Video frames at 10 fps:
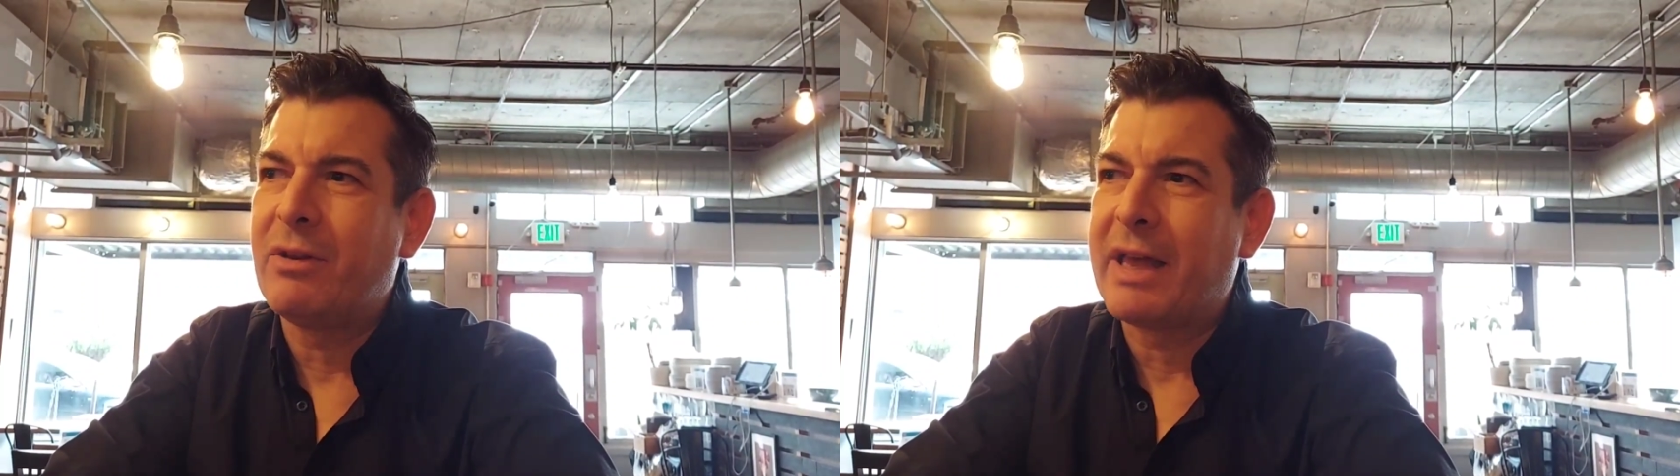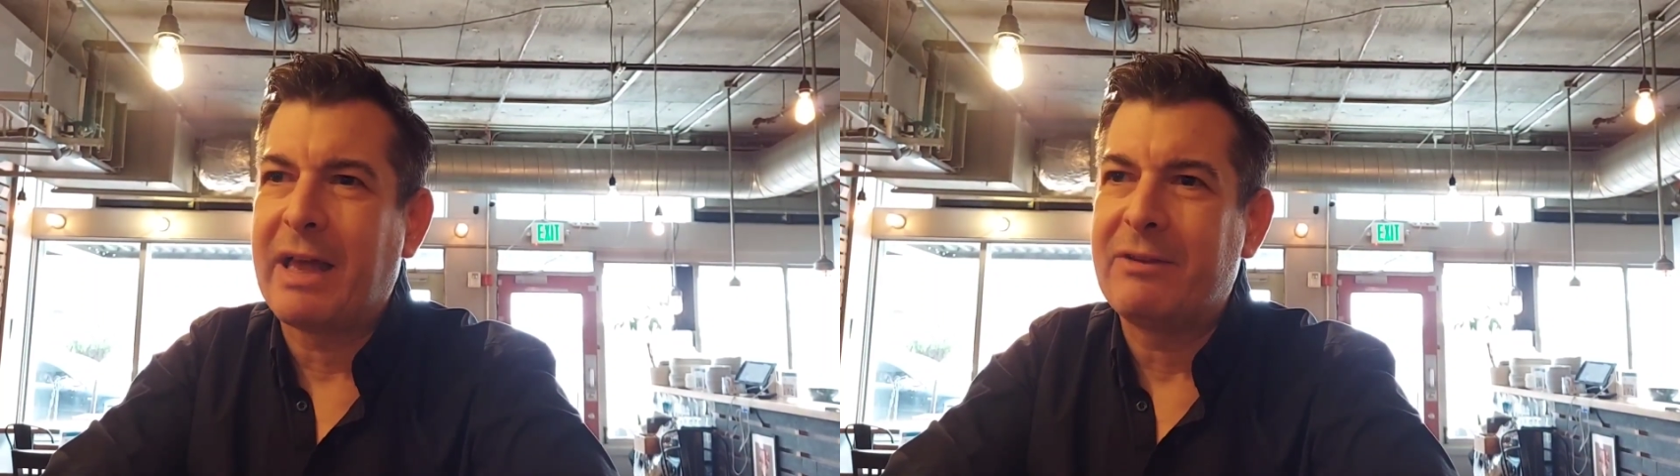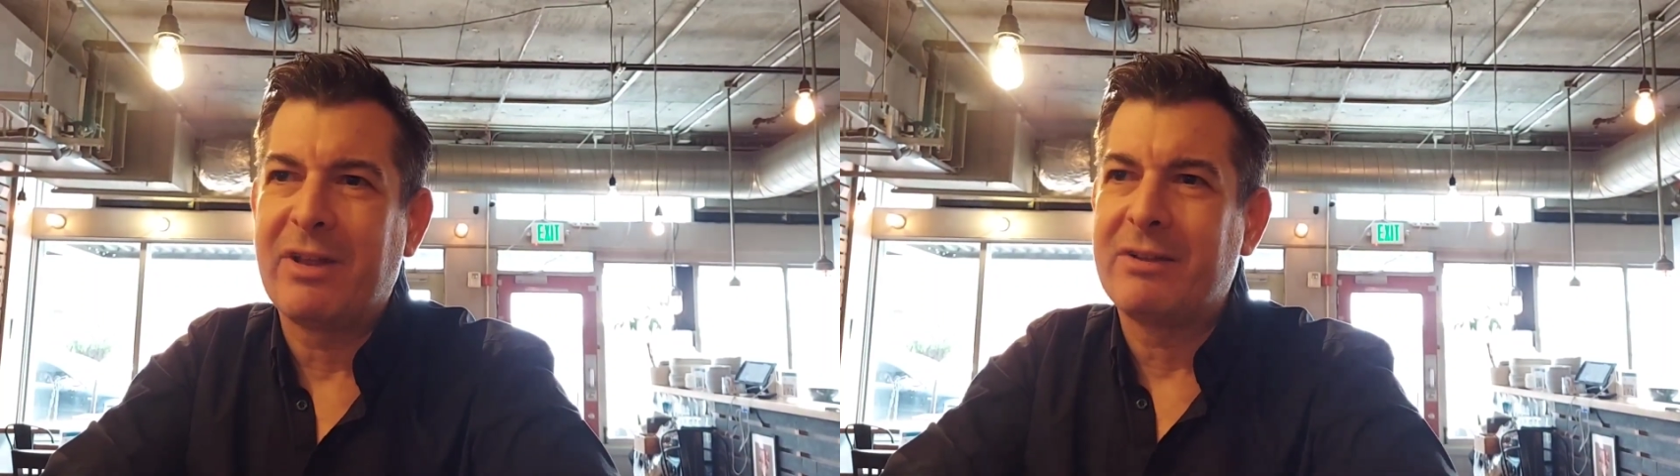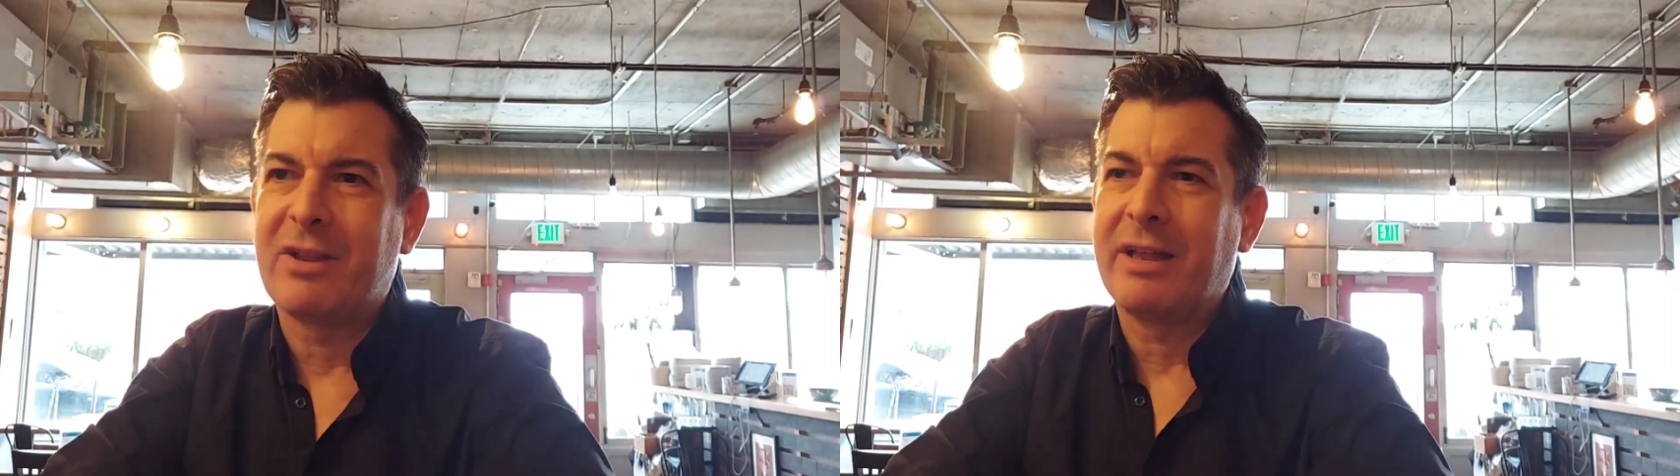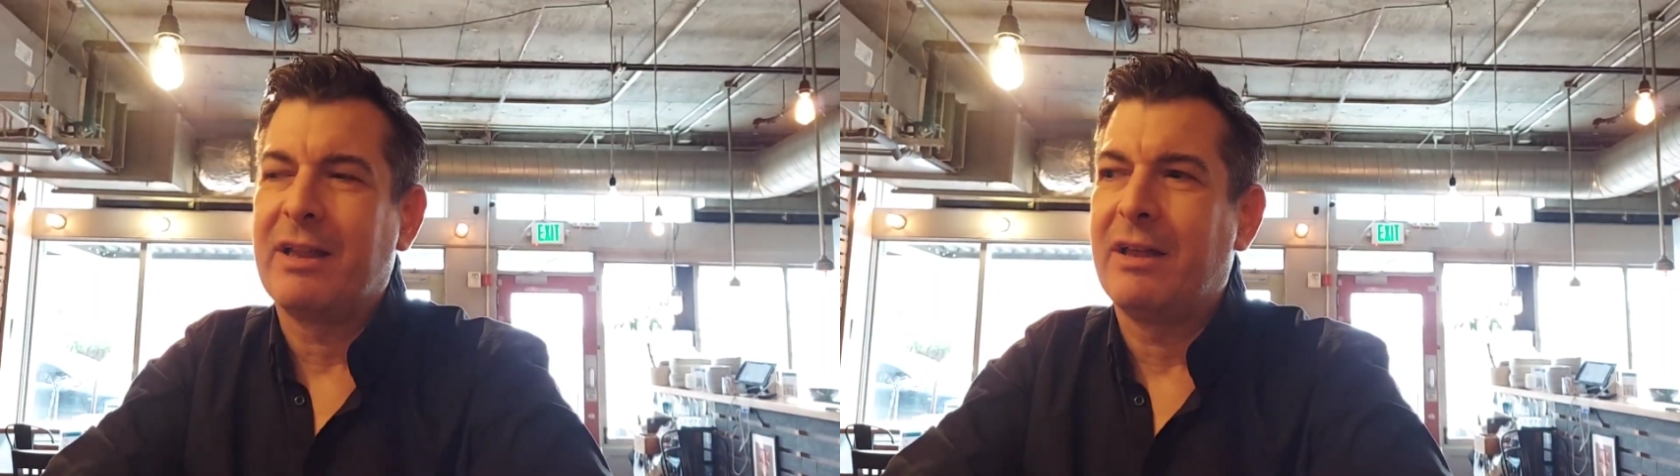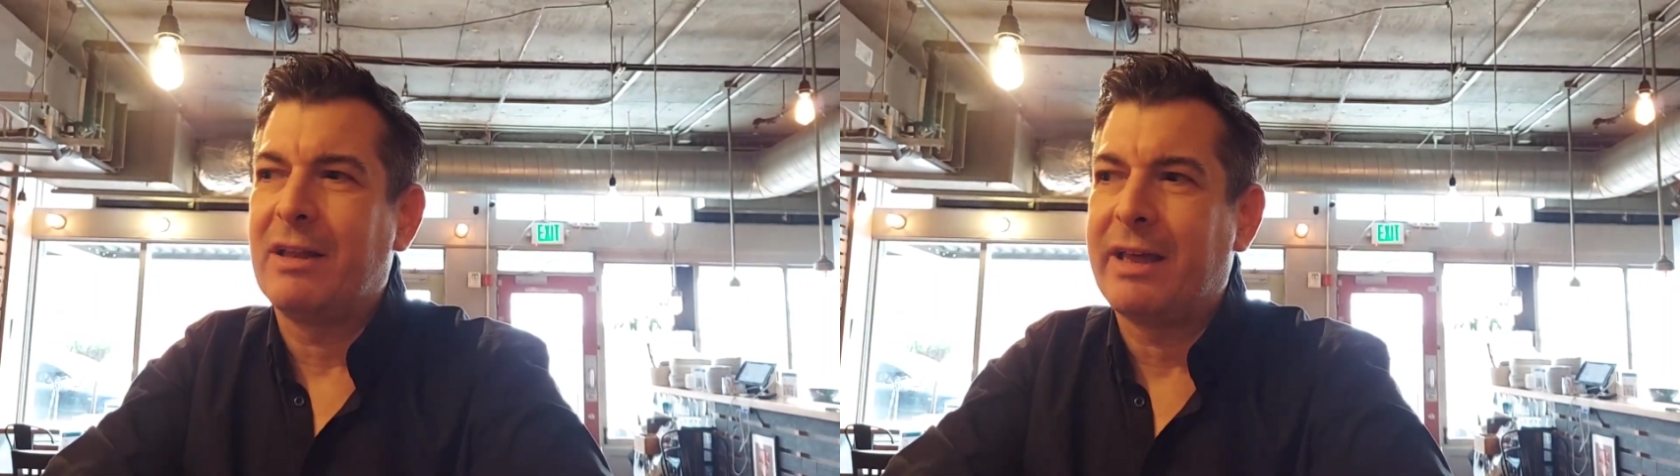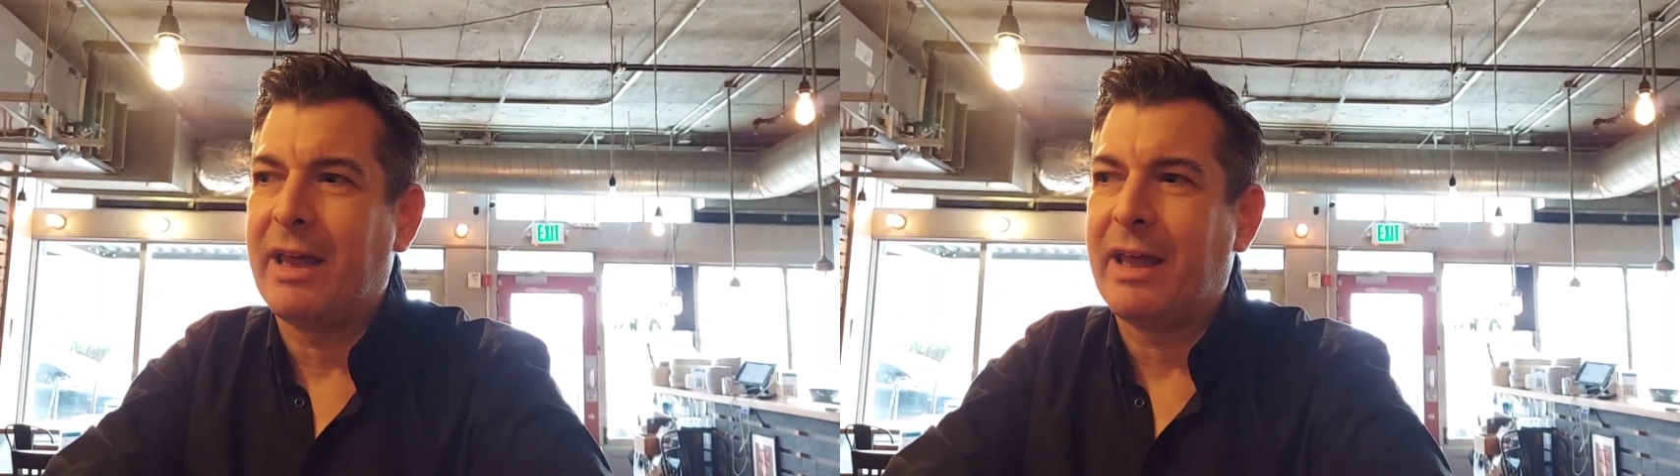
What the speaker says: do like it's not like